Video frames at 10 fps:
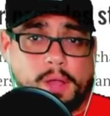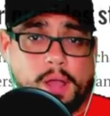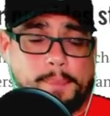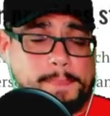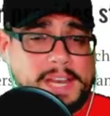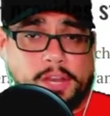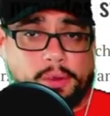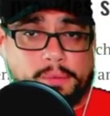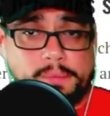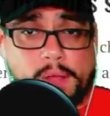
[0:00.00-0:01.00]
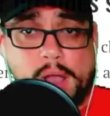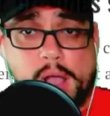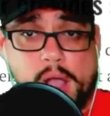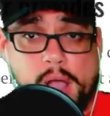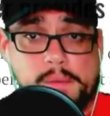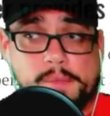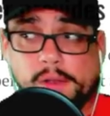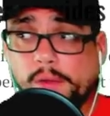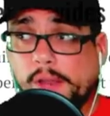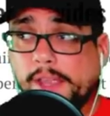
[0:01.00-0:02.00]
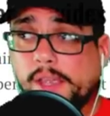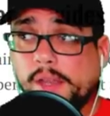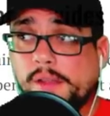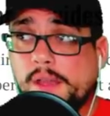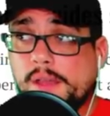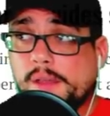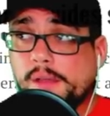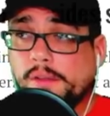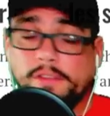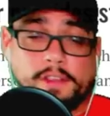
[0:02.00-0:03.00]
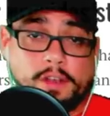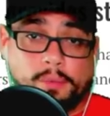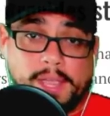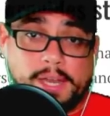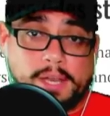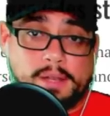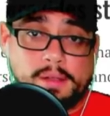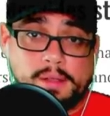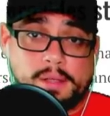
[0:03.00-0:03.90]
It looked like it disintegrated